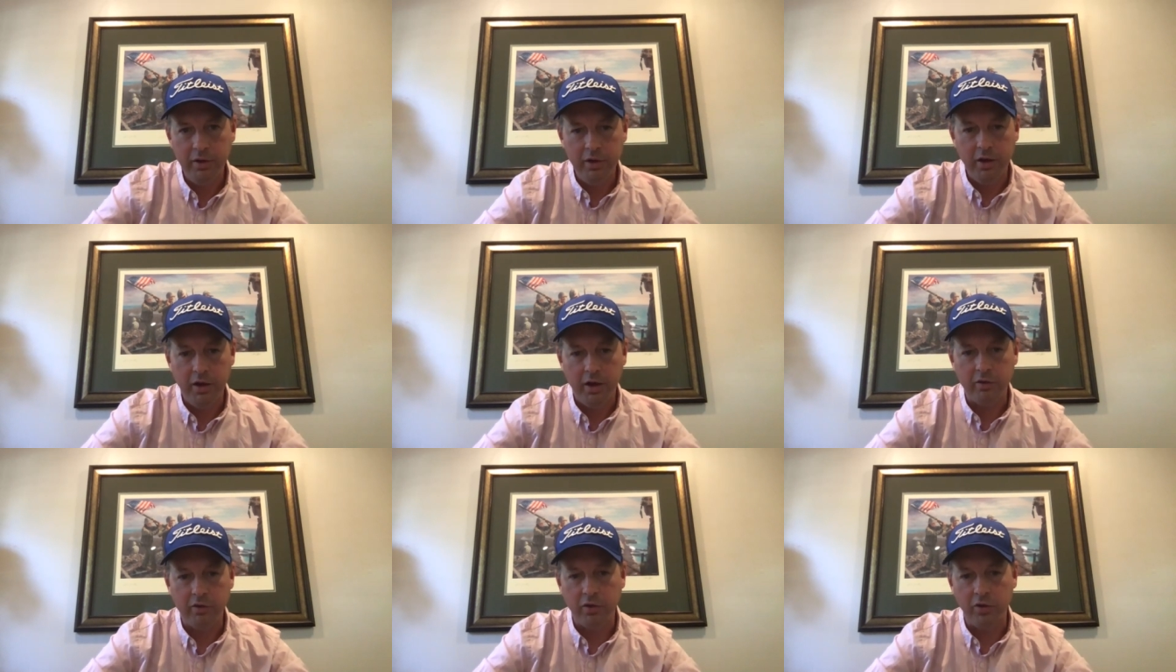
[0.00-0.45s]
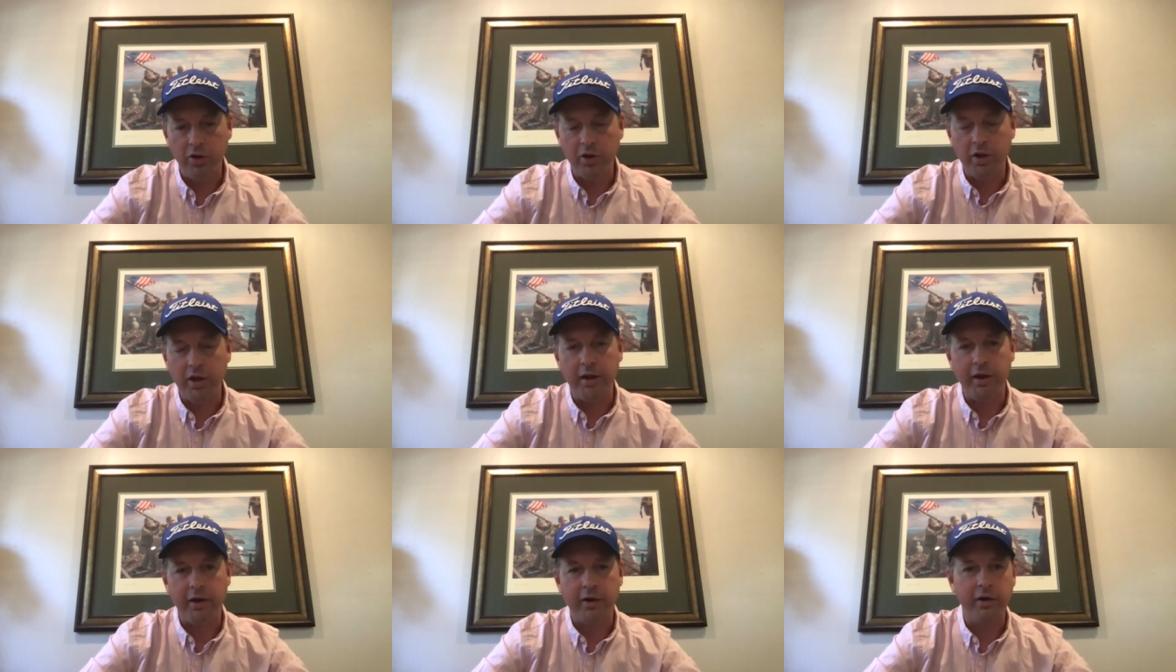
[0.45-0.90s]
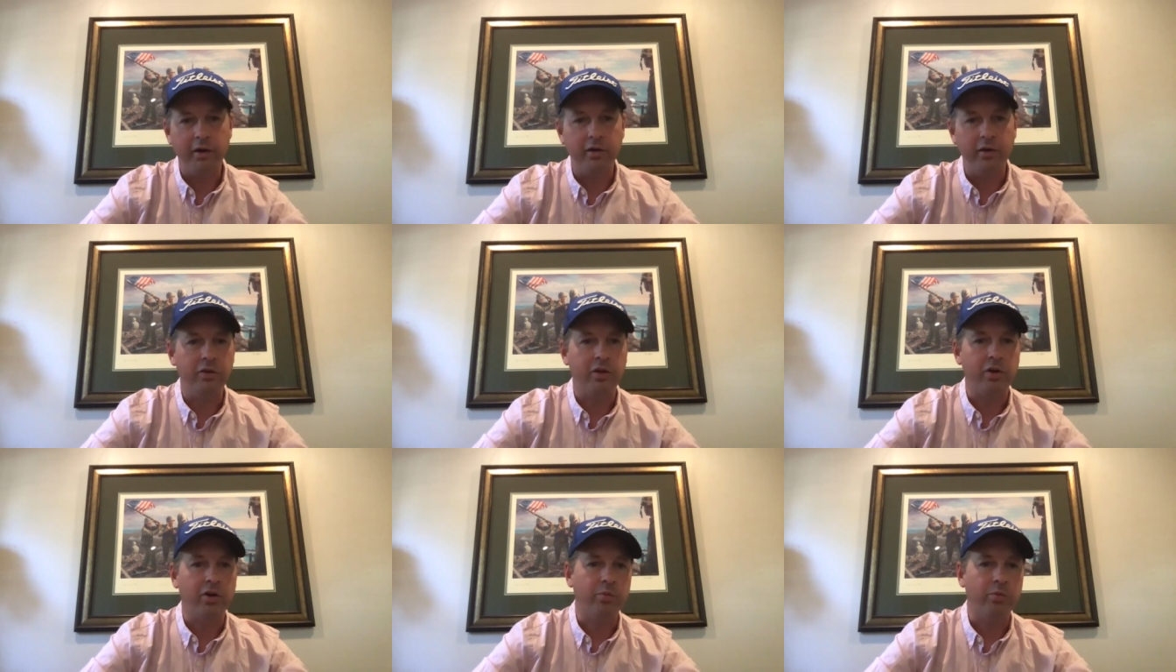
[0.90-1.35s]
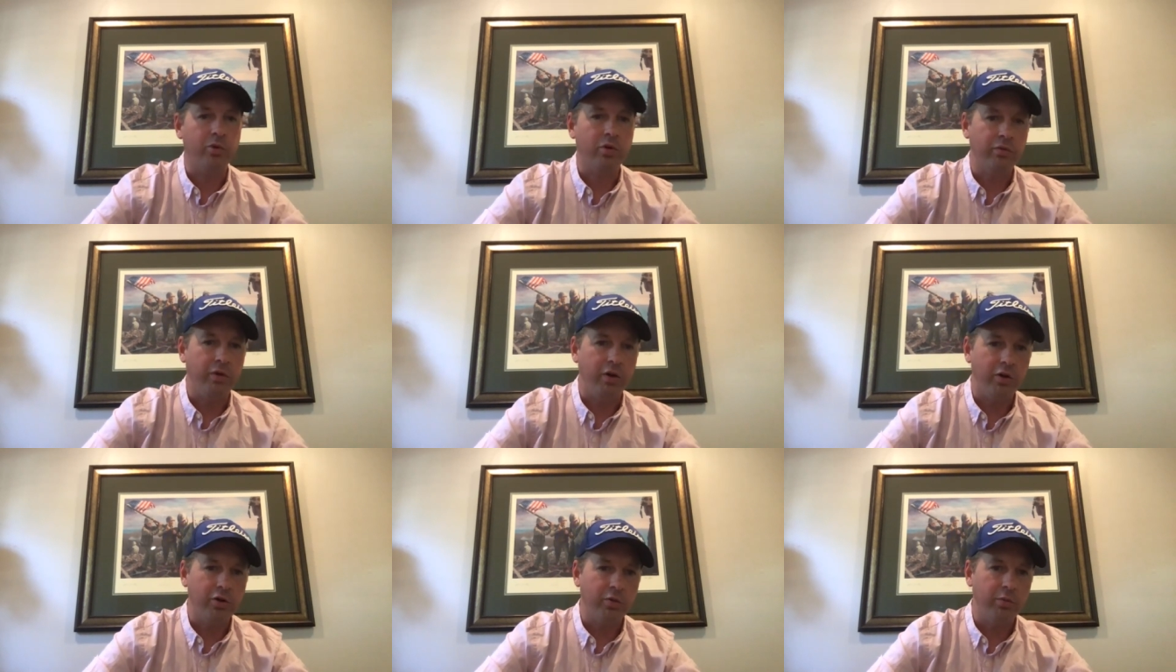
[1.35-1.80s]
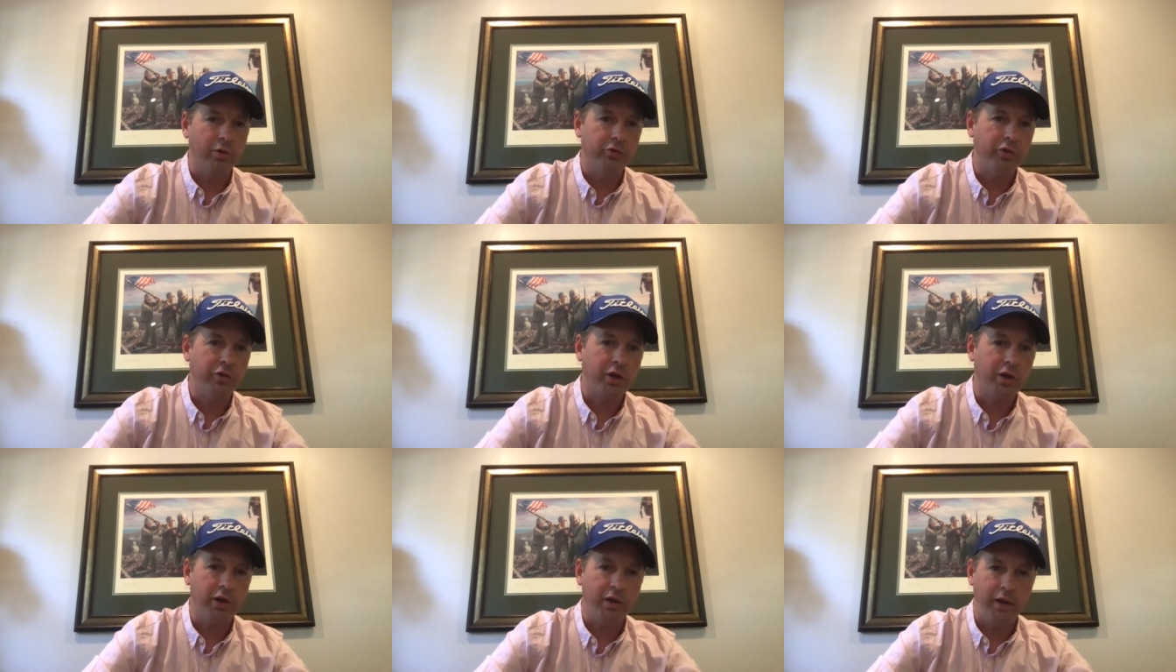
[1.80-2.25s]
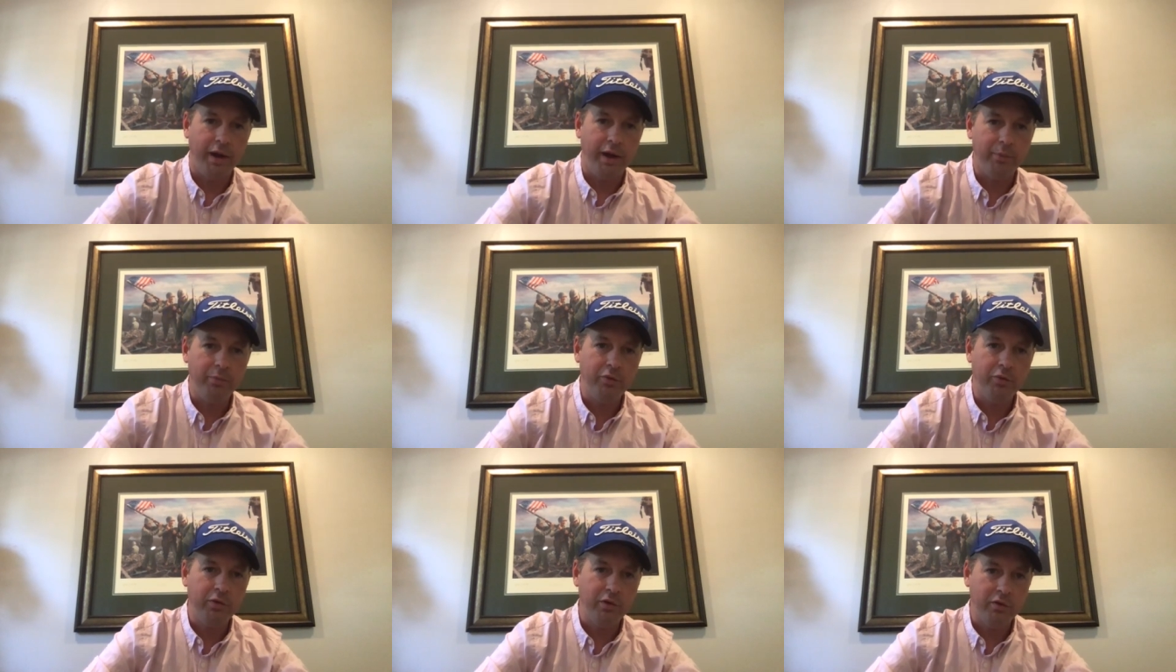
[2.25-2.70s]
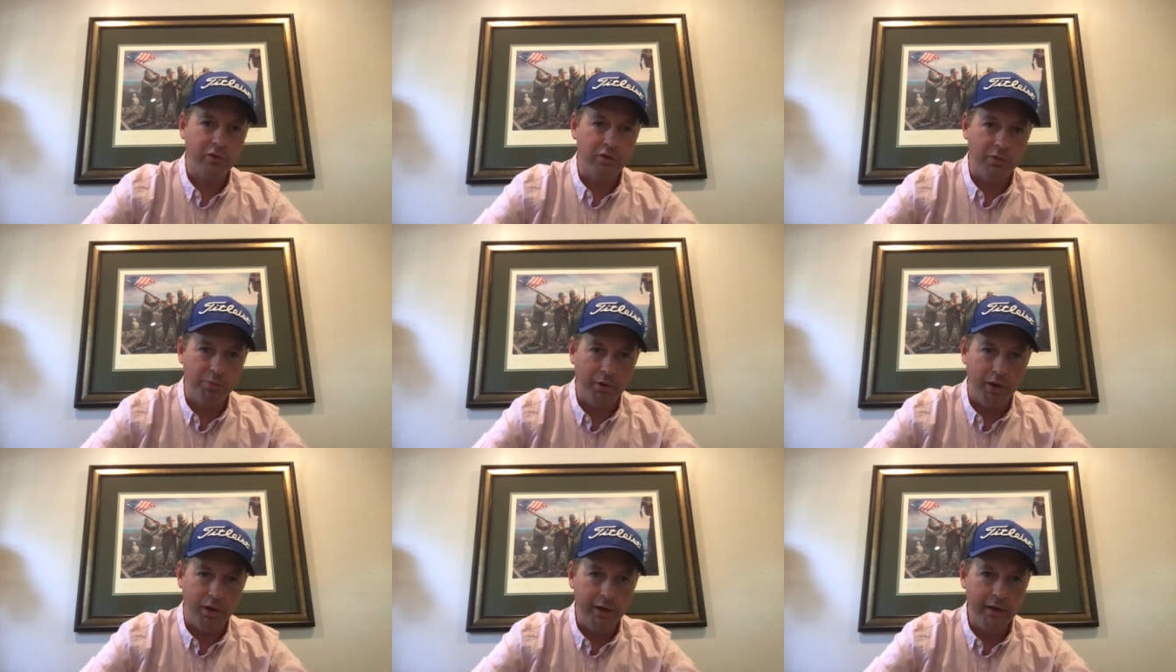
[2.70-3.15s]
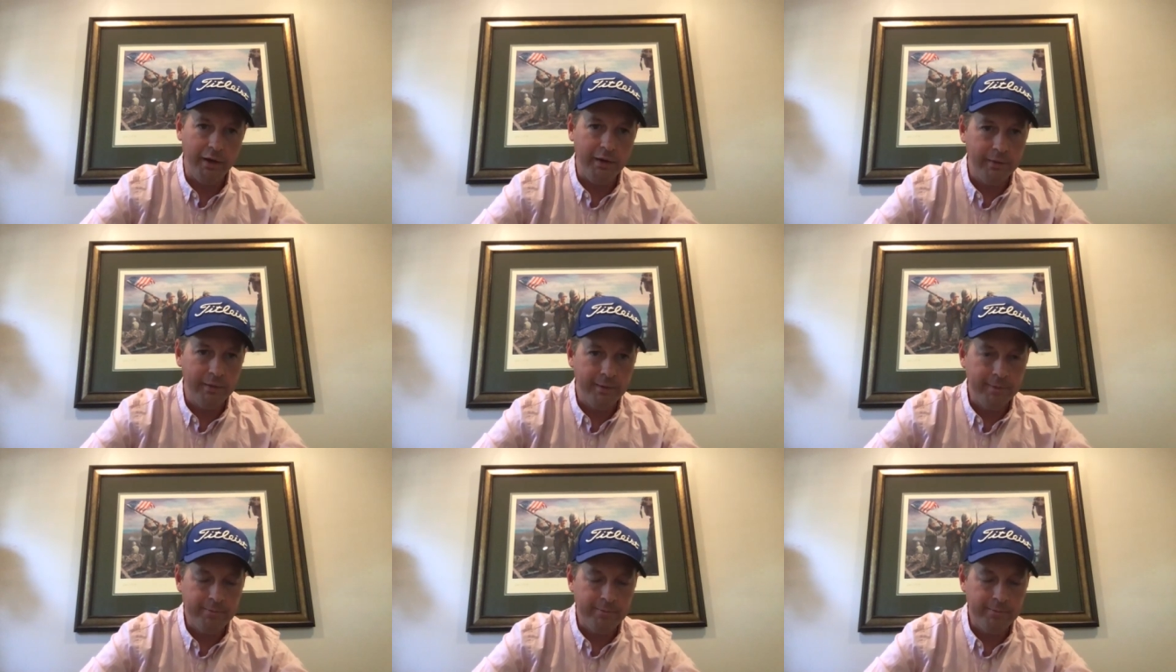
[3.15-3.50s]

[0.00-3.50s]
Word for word: Yeah. Uh, to look at areas that are more vulnerable to collapse in the supply.